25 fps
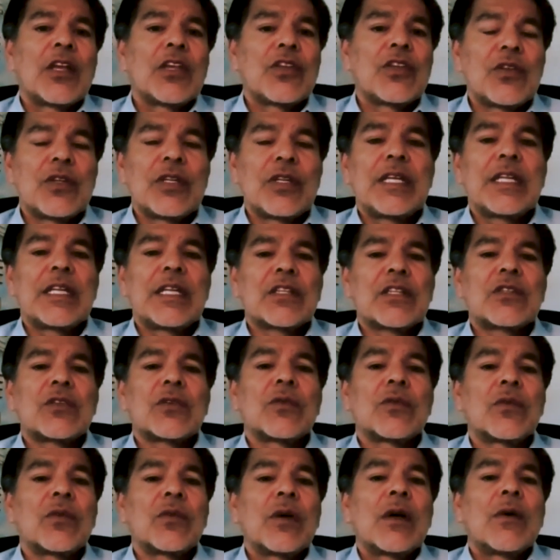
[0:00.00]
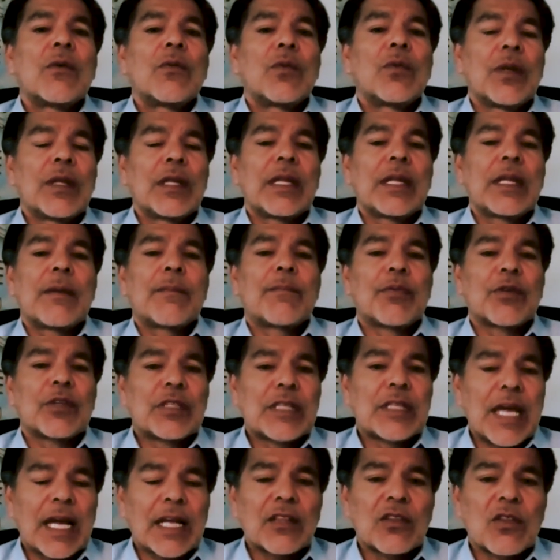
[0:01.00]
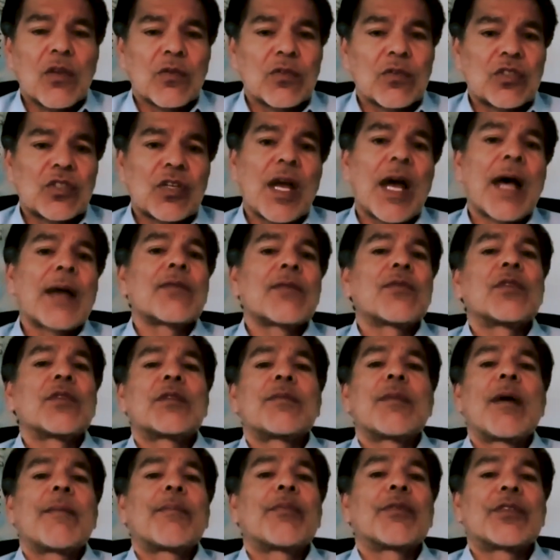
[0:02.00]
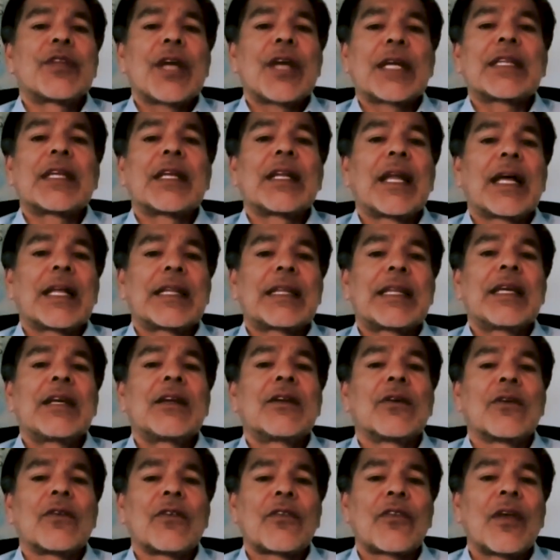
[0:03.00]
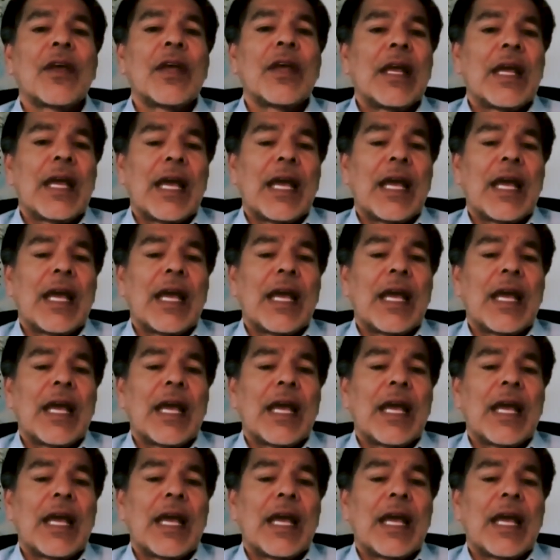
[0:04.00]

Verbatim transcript: you needed to really protect those jobs, which meant protecting Latinos.